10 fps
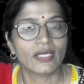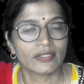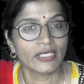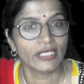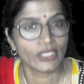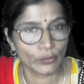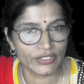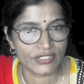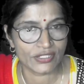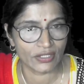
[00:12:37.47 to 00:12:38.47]
liquid
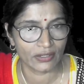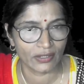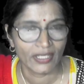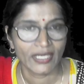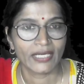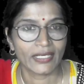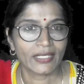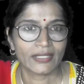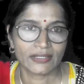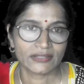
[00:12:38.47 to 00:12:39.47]
state, and
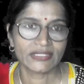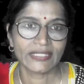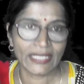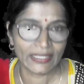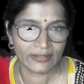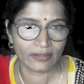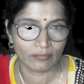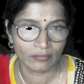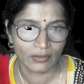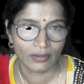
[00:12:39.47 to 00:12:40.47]
another is the gallium.
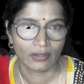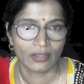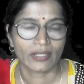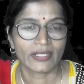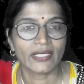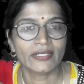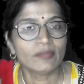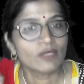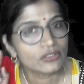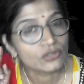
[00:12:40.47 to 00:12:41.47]
Gallium
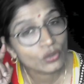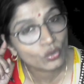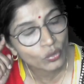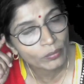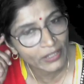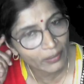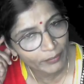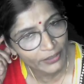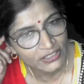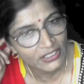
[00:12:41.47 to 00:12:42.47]
also room
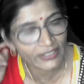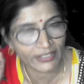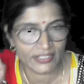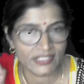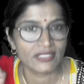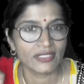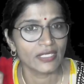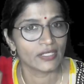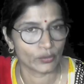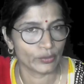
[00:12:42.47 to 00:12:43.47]
temperature, it is in the
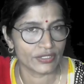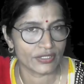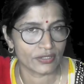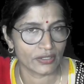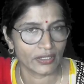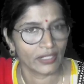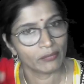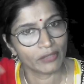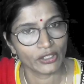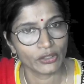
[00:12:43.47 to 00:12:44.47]
liquid state, and
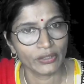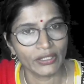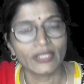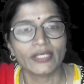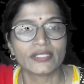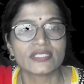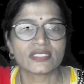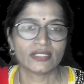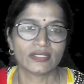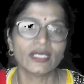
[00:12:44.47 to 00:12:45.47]
mercury, it is
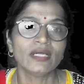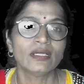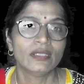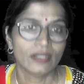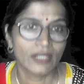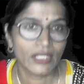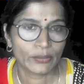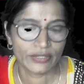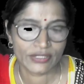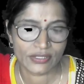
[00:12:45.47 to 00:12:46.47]
in the
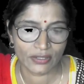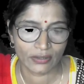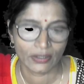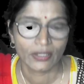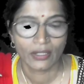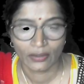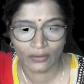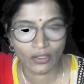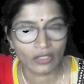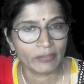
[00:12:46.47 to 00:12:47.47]
liquid state.
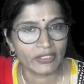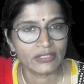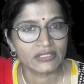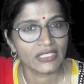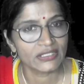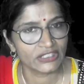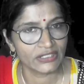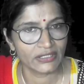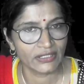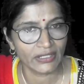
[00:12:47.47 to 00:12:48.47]
Non-metals are
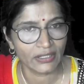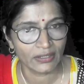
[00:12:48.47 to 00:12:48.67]
generally